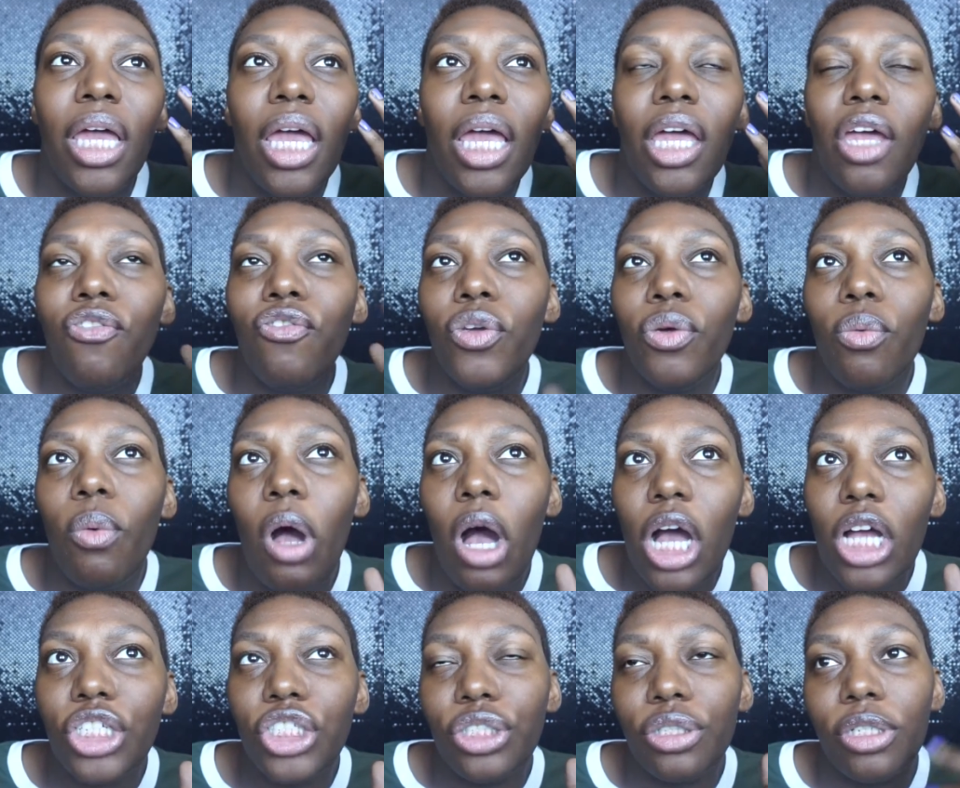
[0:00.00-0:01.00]
If you
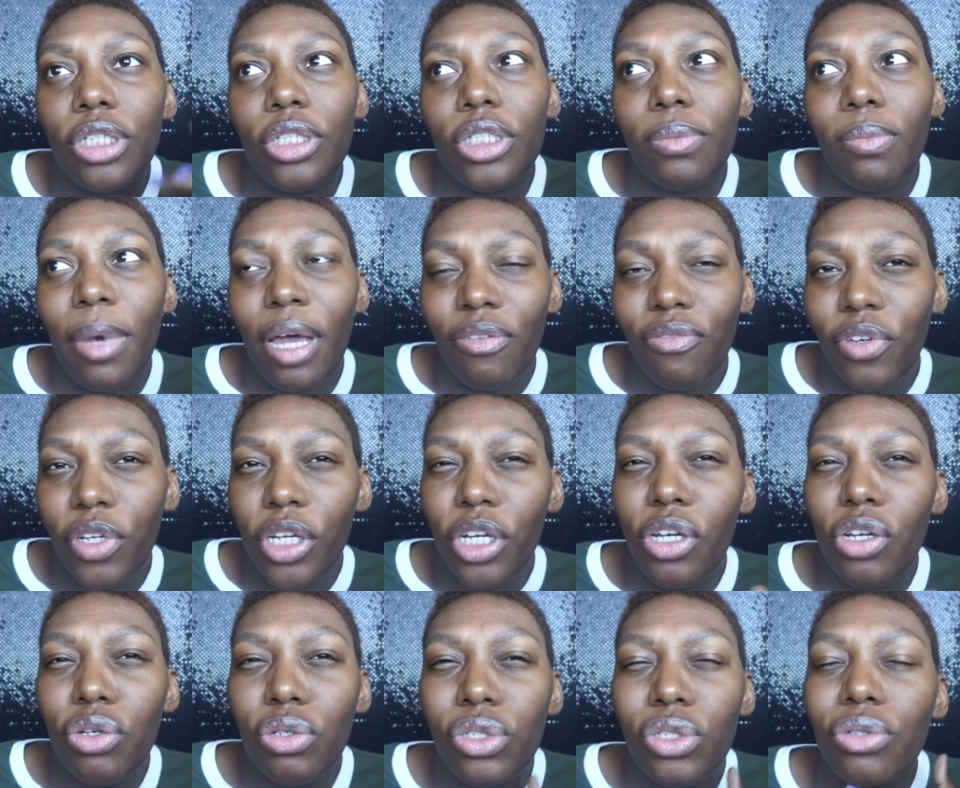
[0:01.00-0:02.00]
watch my
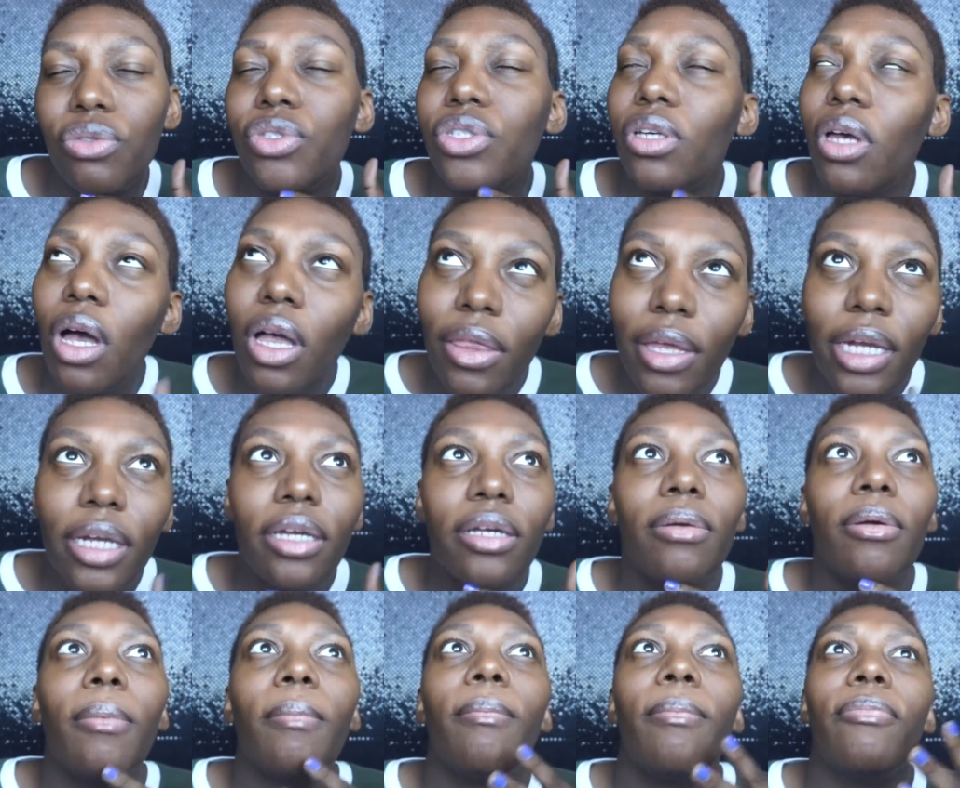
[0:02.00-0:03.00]
videos, you saw that
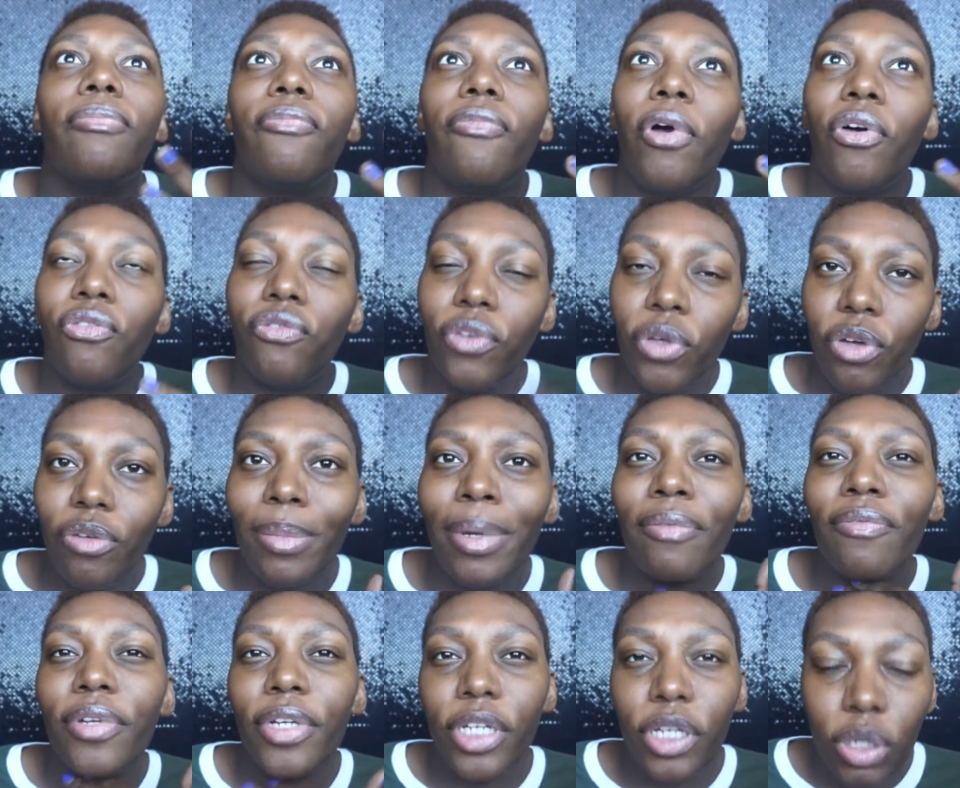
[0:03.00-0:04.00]
in a few of my
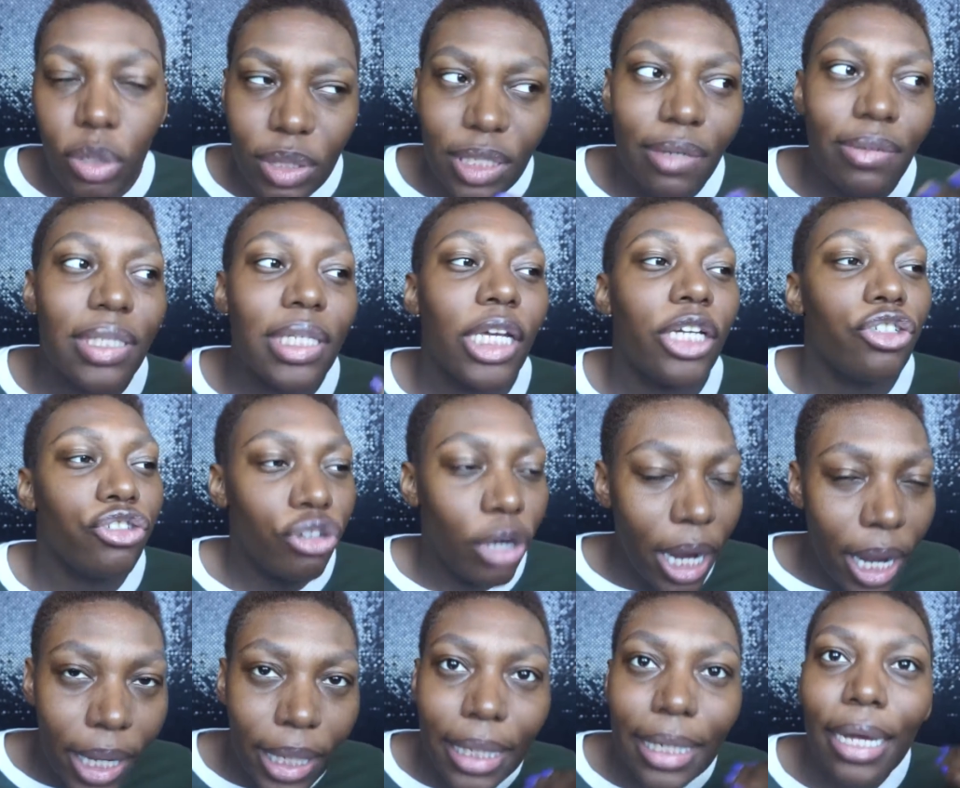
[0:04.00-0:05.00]
videos I was like
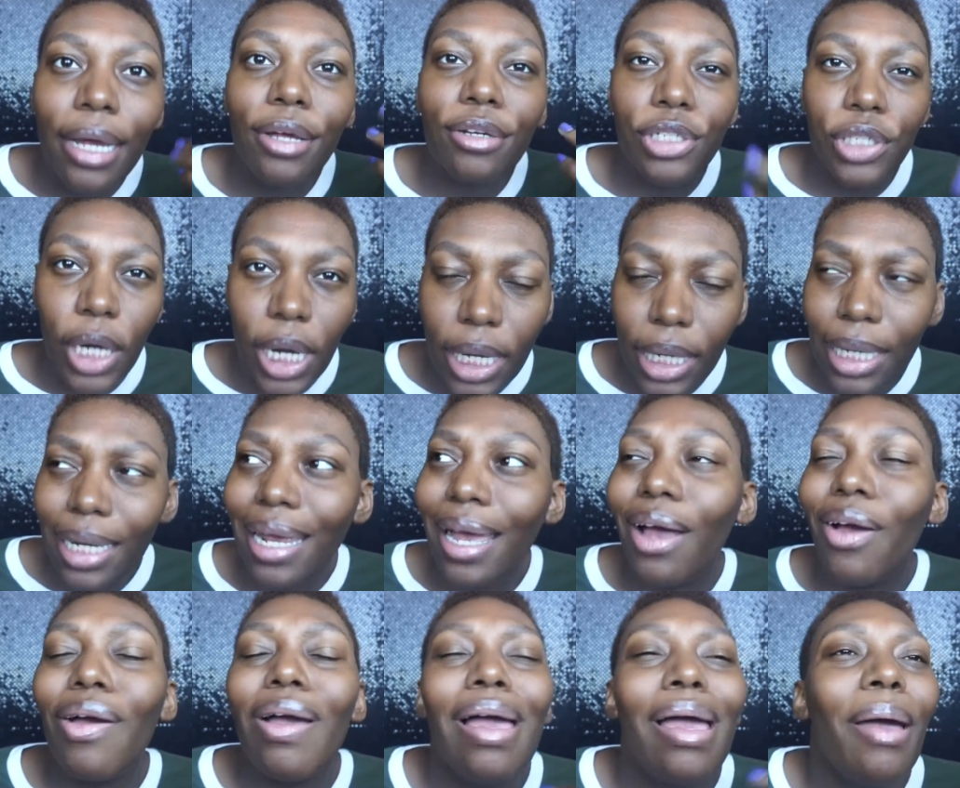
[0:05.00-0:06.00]
trying it
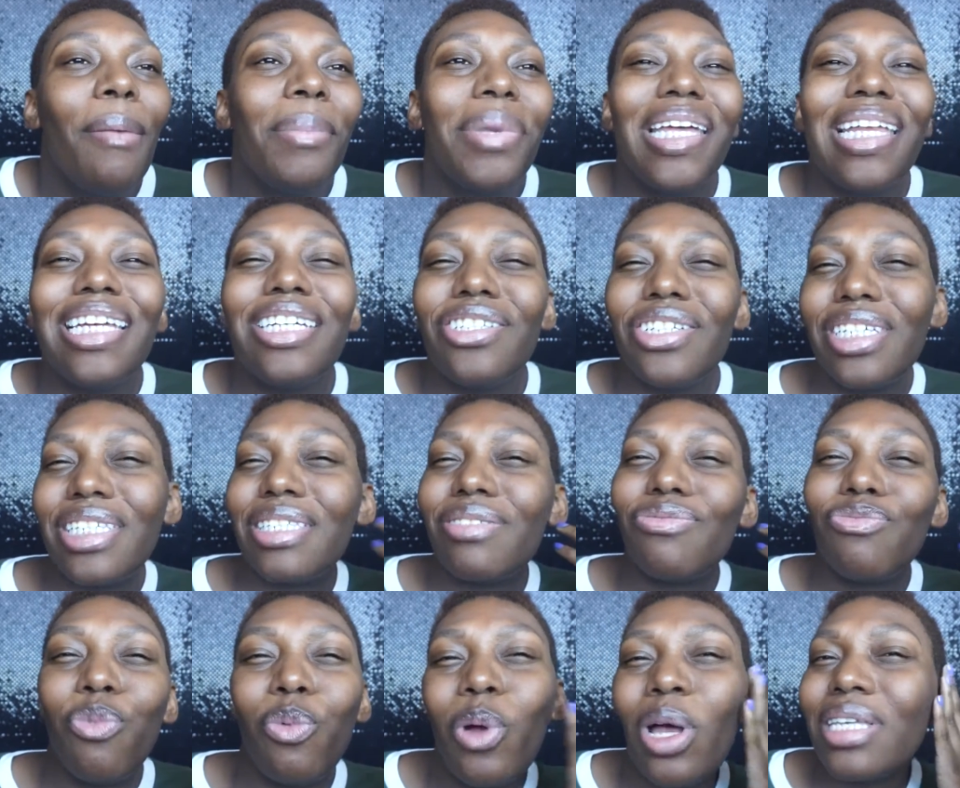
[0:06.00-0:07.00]
out, but it just
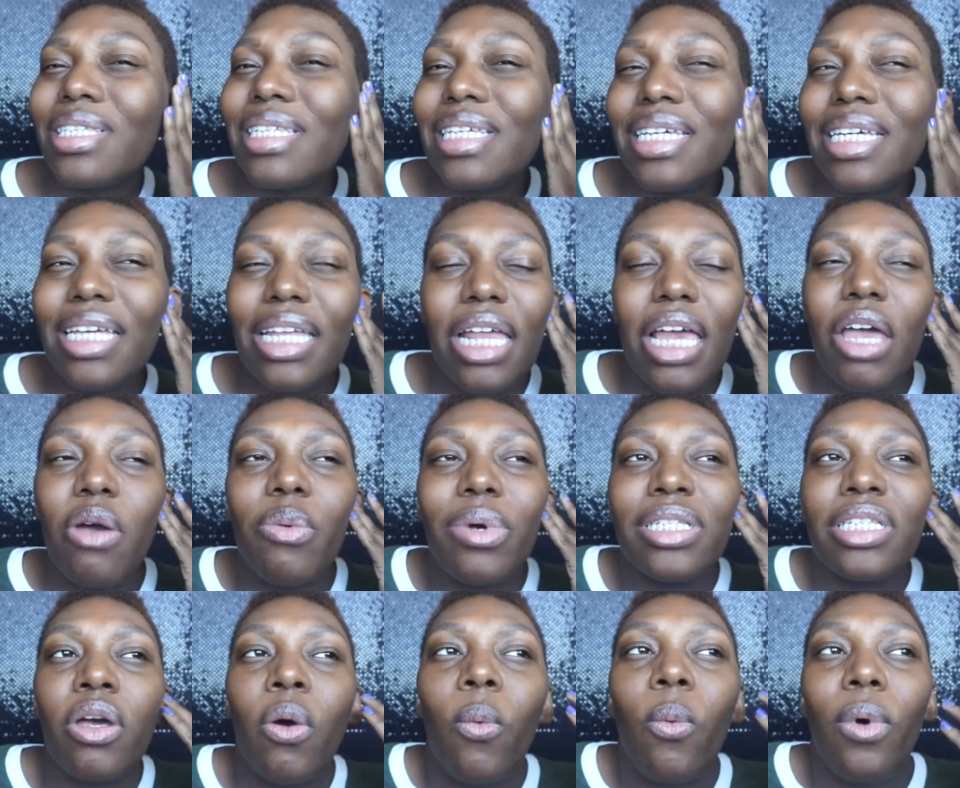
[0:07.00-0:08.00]
wasn't
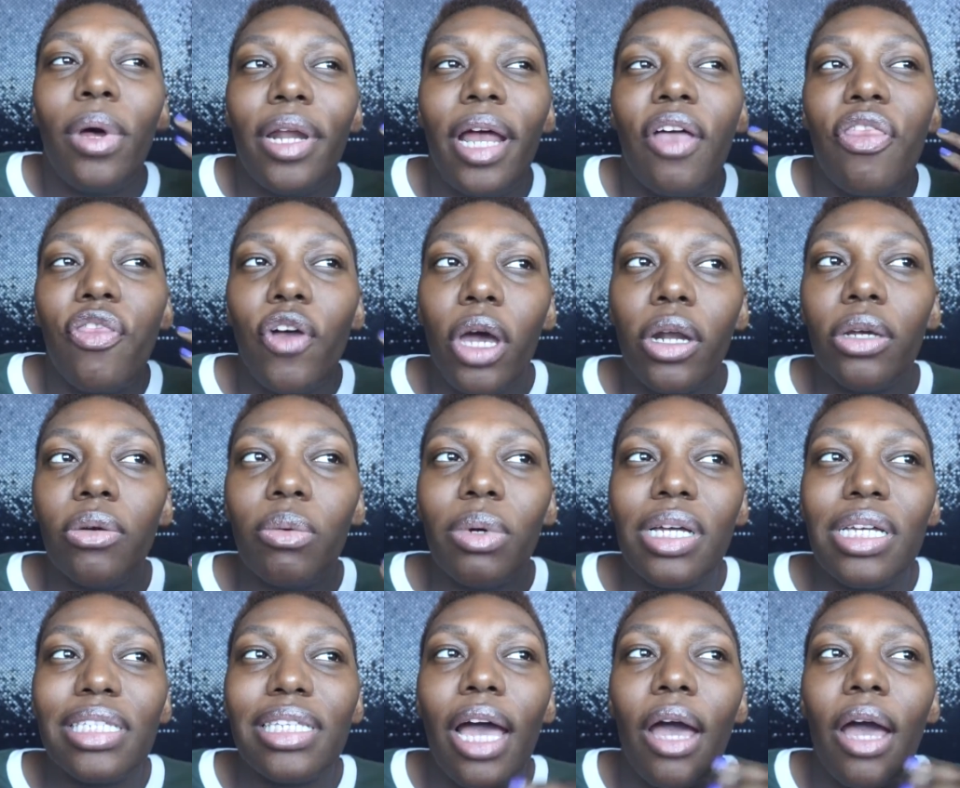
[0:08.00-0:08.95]
what I thought it was.